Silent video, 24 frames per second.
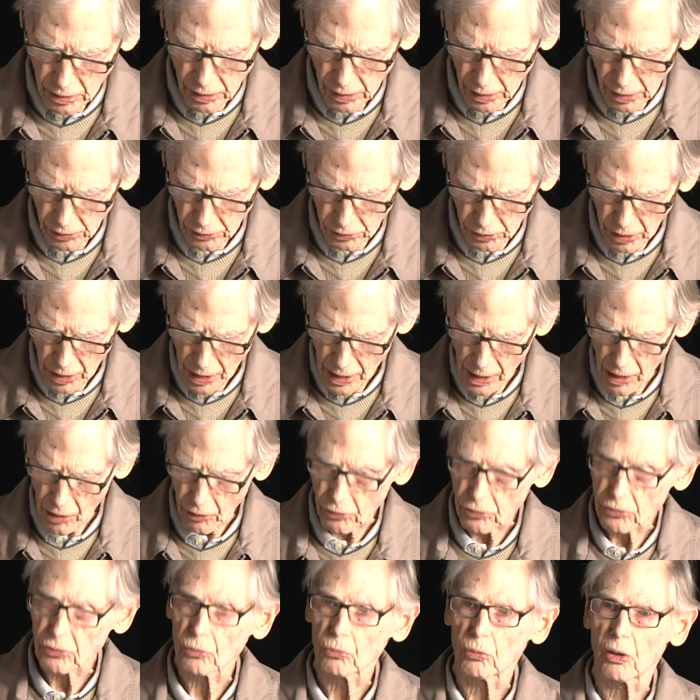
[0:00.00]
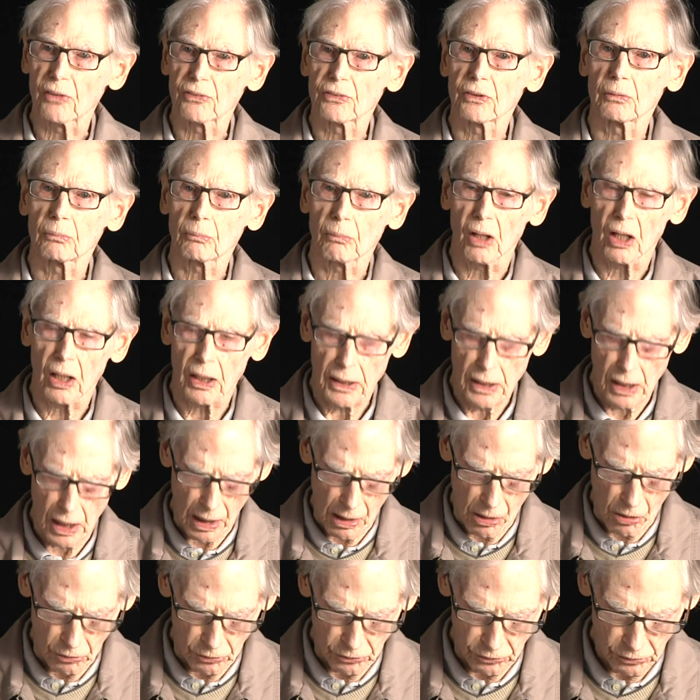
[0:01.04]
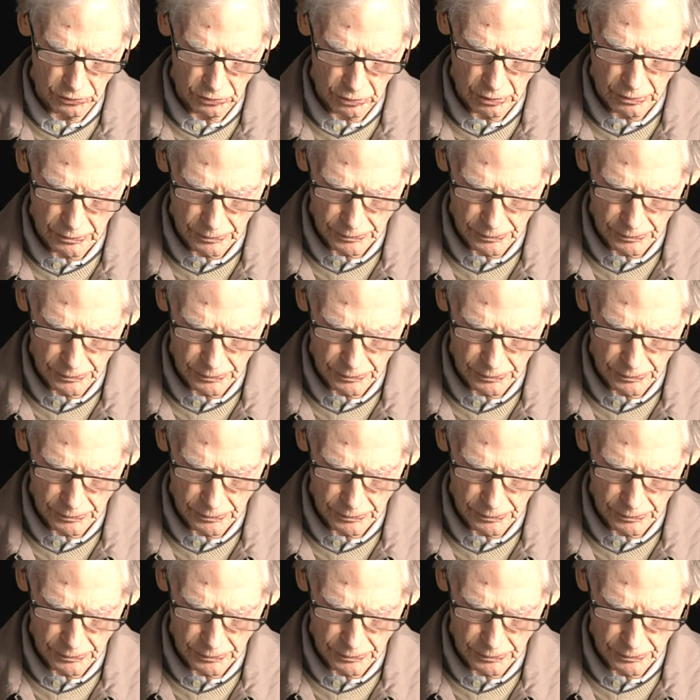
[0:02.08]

and her house wasn't my house.